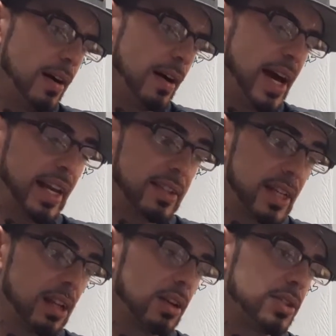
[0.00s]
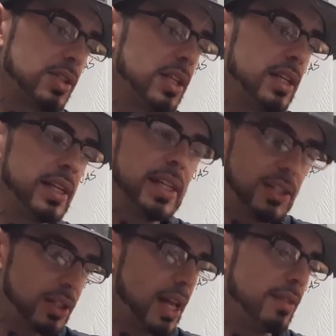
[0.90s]
at XLRC. He
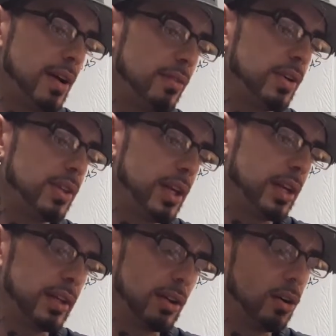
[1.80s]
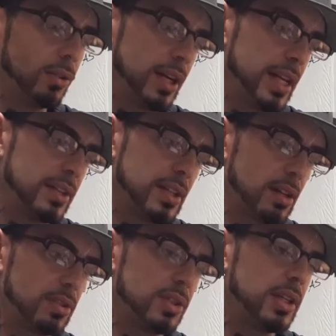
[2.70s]
should have everything over at
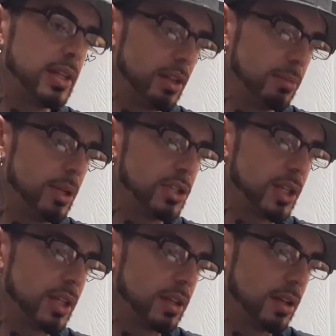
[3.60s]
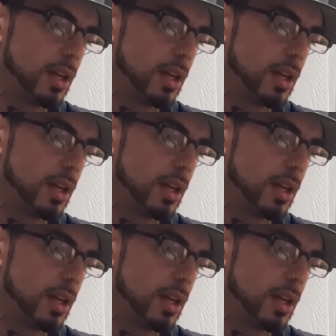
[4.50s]
XLRC here in Michigan.